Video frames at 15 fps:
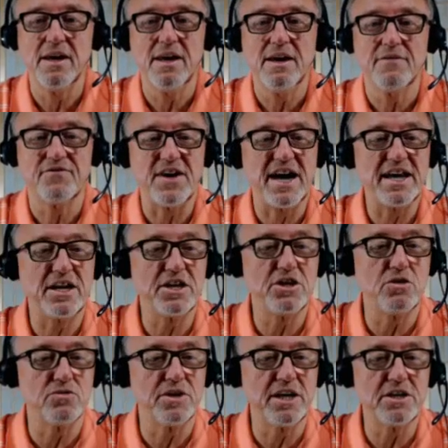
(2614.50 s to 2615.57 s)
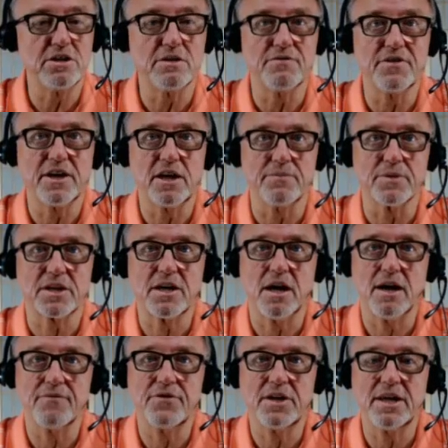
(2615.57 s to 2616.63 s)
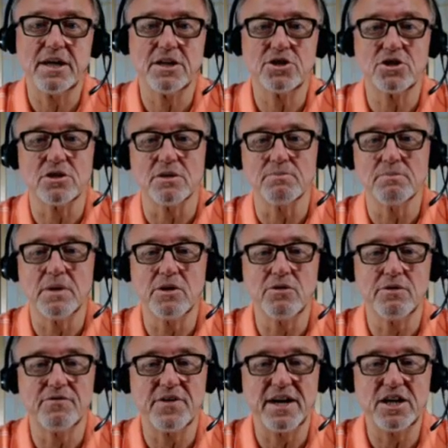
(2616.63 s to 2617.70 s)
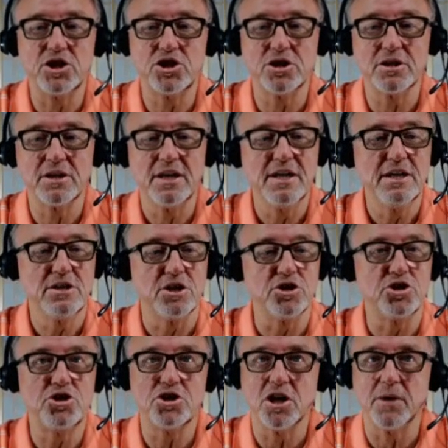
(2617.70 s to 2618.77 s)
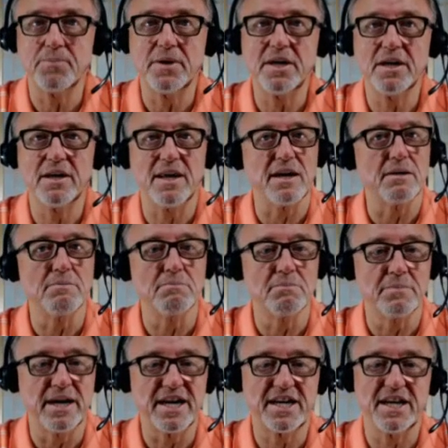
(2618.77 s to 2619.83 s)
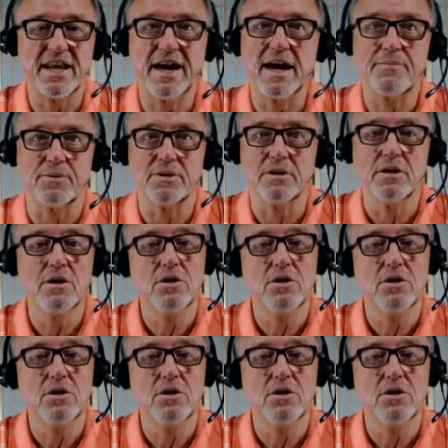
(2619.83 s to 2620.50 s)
Finally, you'll need to develop the confidence and the motivation to jump in and make it happen.